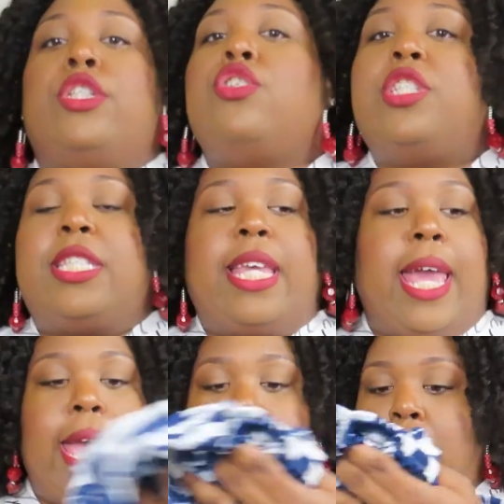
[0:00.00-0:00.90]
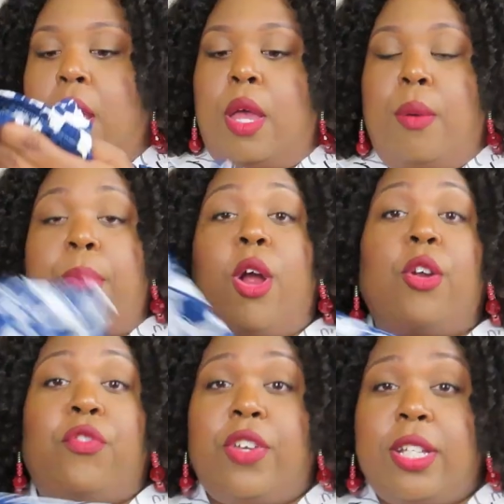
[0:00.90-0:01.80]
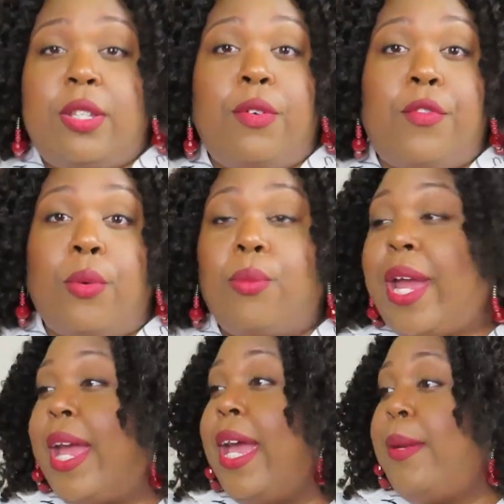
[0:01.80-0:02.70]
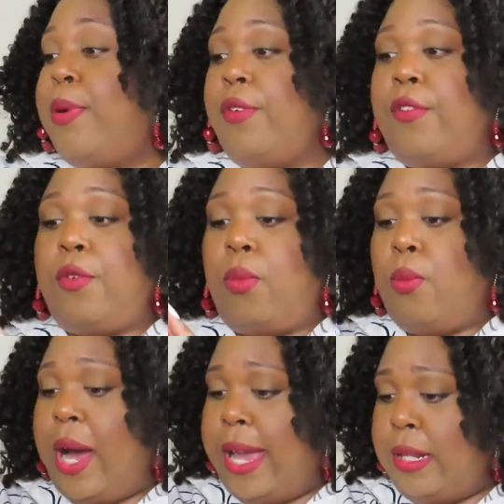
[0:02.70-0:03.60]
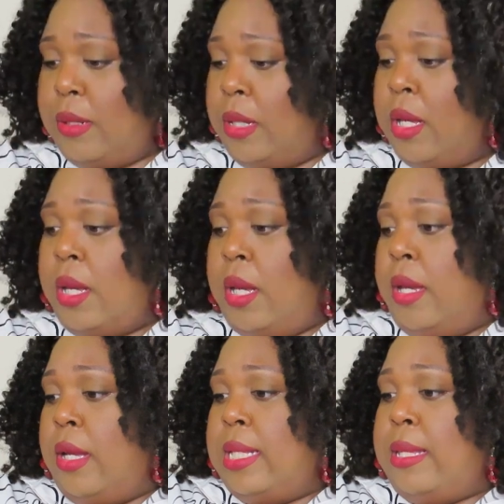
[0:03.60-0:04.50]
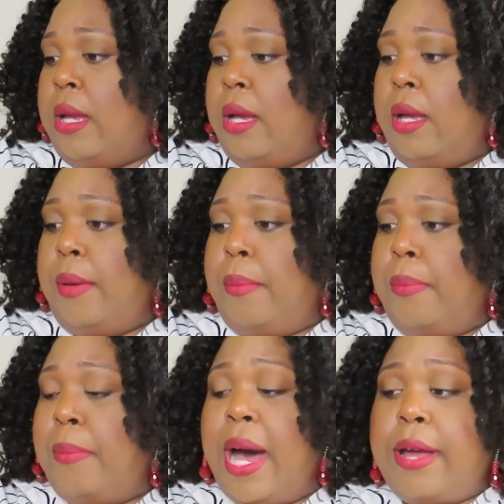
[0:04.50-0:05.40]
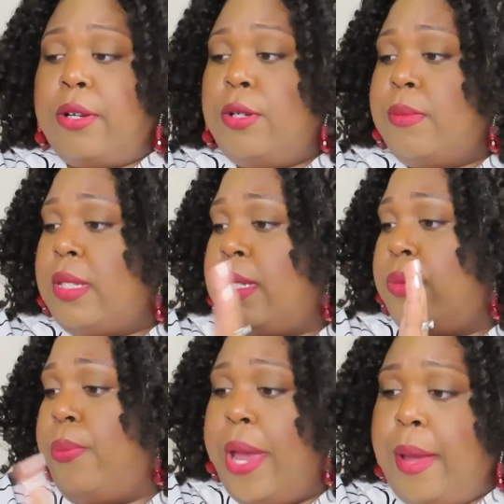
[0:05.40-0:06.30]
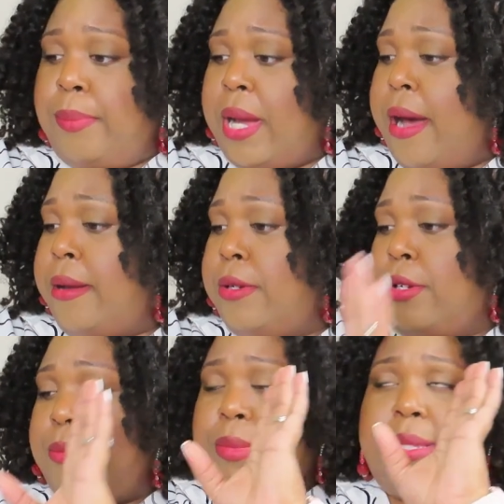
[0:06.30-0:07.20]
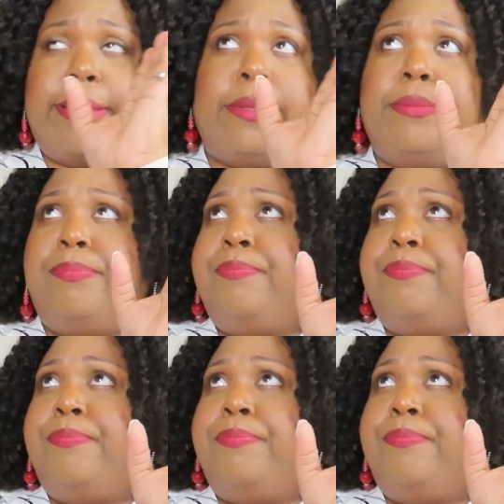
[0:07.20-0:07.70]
You just can't. Perfect for red, perfect for white um, bottoms, red bottoms,